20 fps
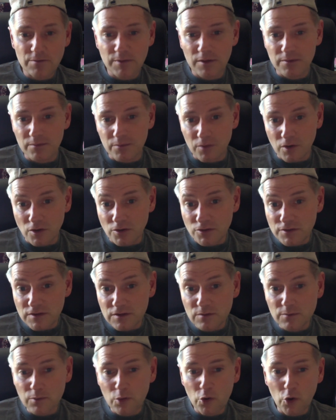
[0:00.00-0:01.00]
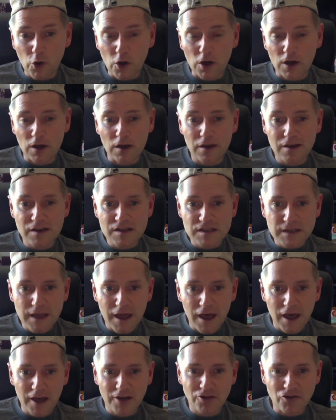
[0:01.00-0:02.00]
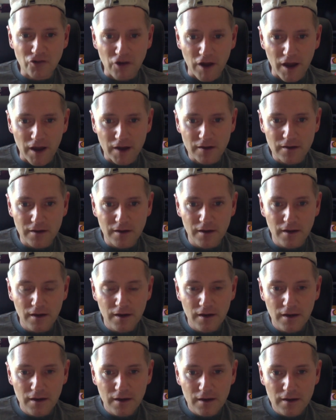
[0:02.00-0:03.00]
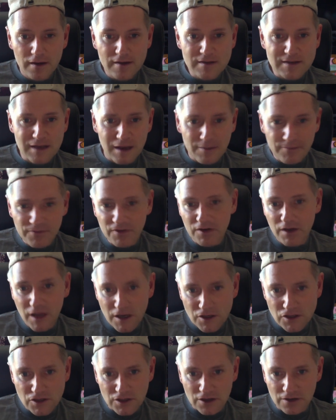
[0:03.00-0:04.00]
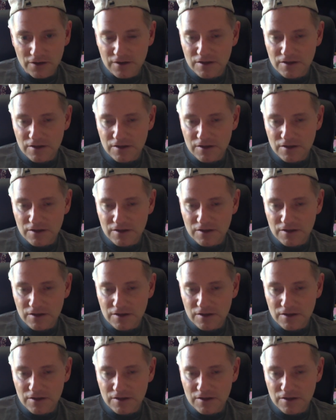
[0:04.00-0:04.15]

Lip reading: but most importantly, his contract is up for next year.